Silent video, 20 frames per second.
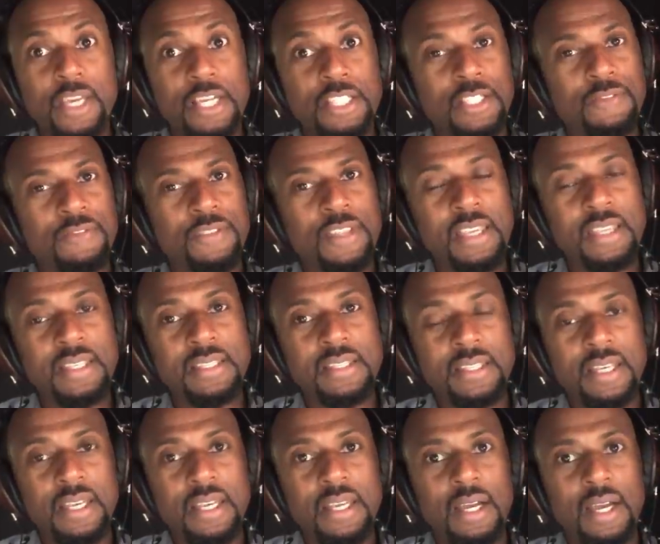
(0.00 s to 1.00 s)
because of
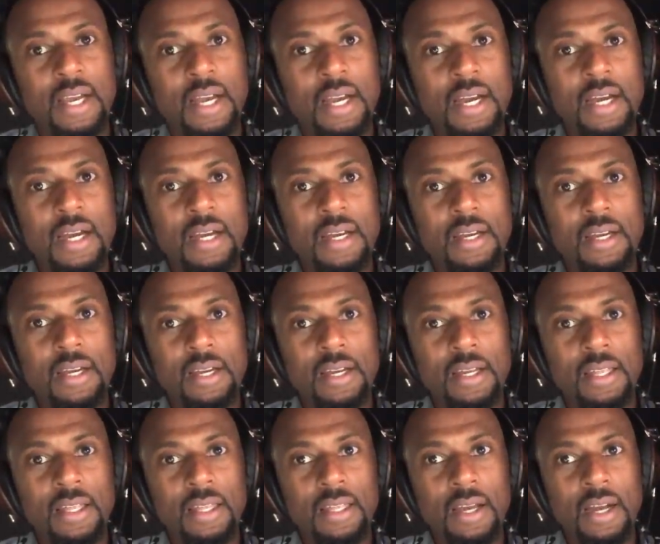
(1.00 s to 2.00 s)
these uh,
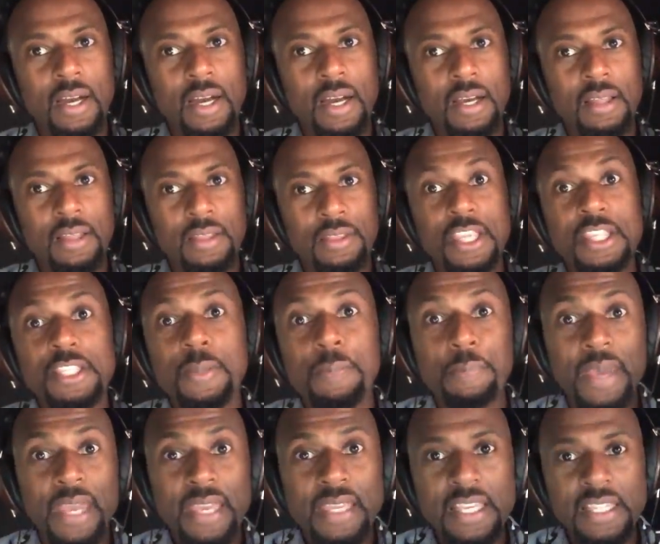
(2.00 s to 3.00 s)
uh, these
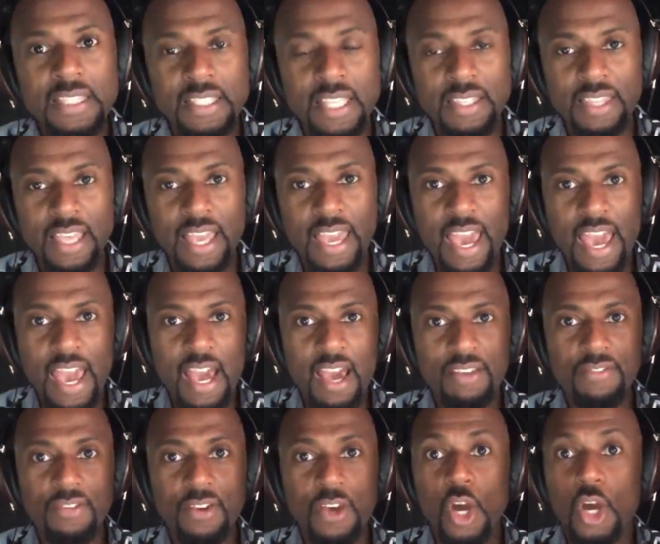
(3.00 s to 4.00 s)
opinions that they
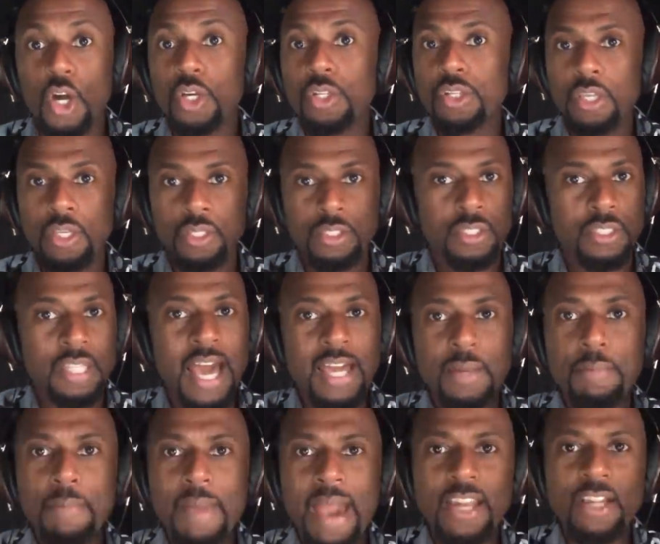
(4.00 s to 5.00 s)
have, it's
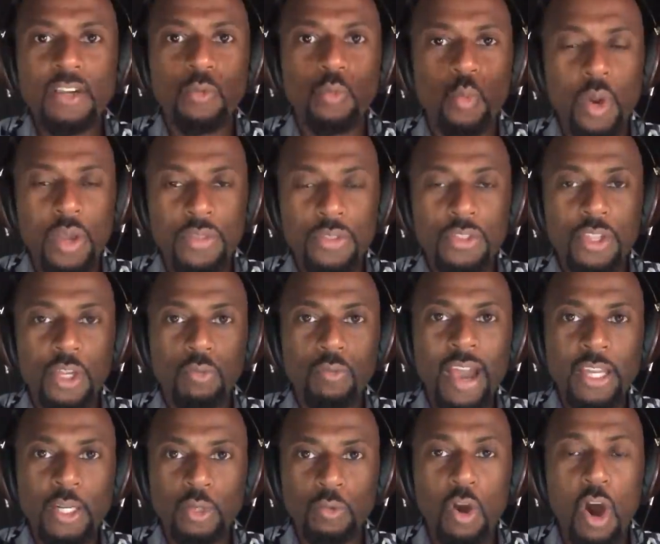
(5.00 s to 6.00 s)
not a matter of whether they're
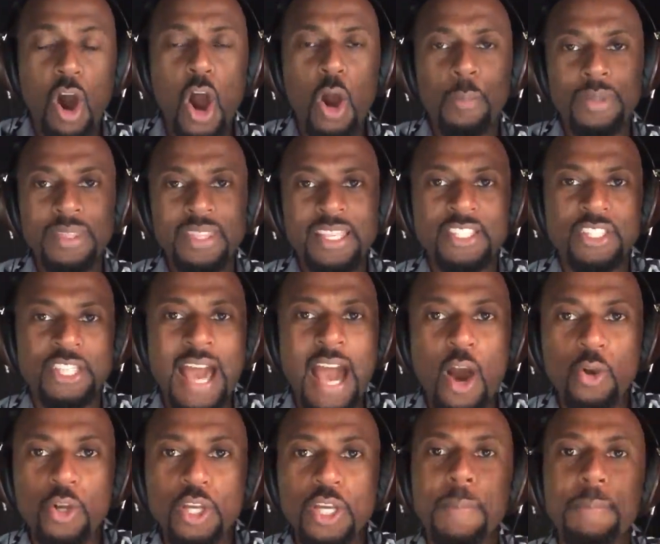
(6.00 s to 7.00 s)
right or wrong, but it's
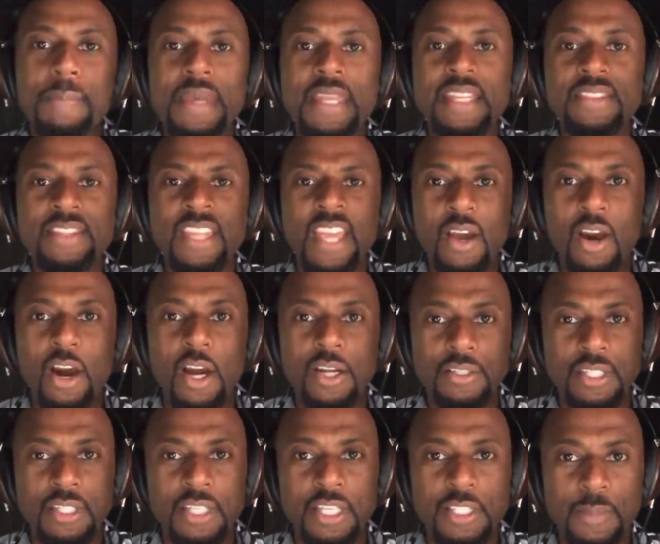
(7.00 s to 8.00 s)
how committed they
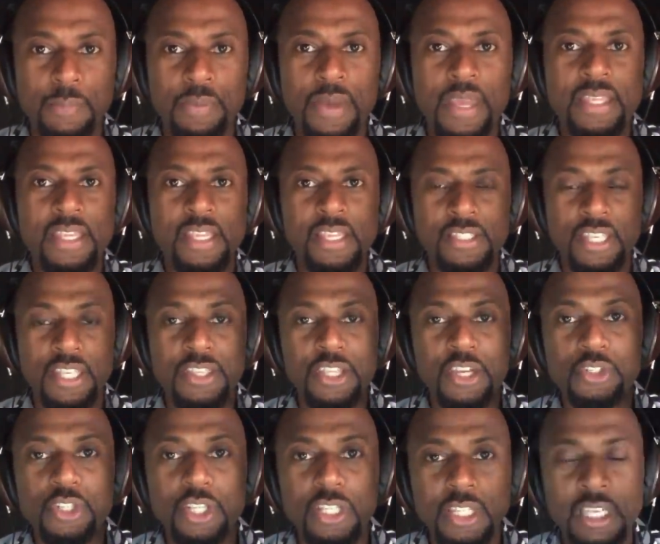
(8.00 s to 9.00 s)
are to these opinions and
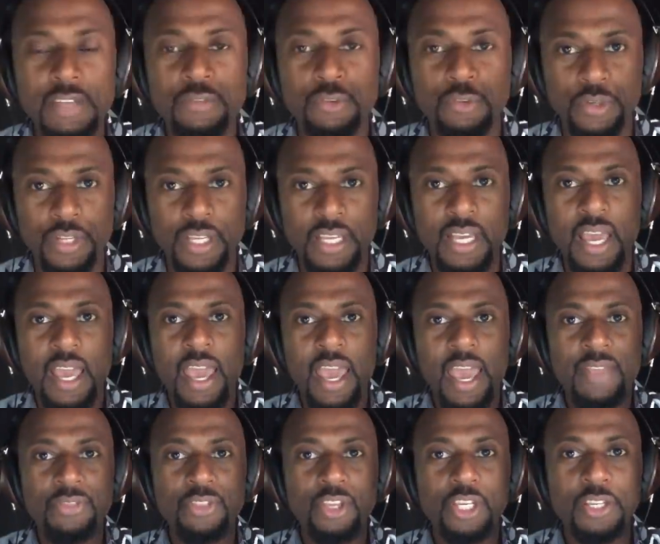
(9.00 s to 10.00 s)
their delivery
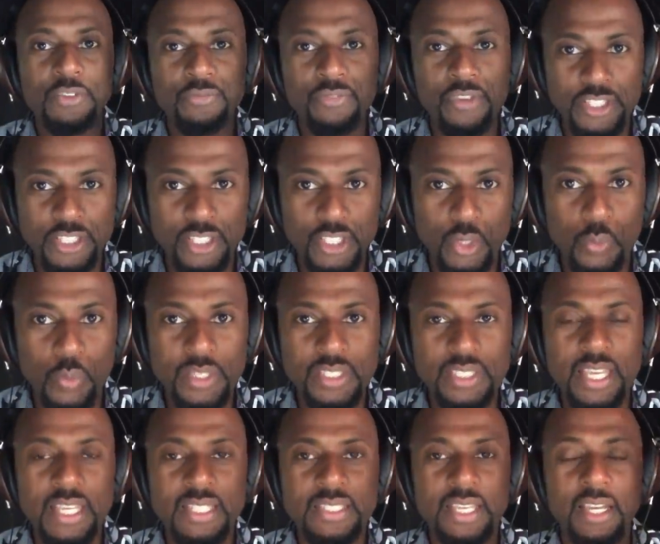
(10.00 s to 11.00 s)
and the conviction in
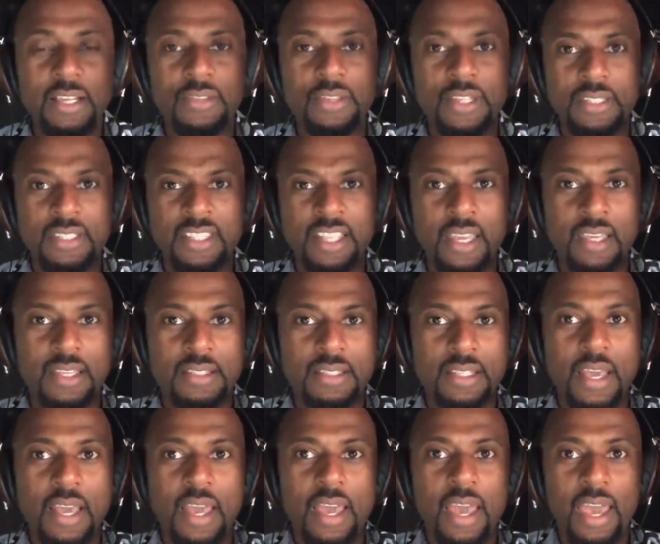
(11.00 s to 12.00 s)
which they tell these things.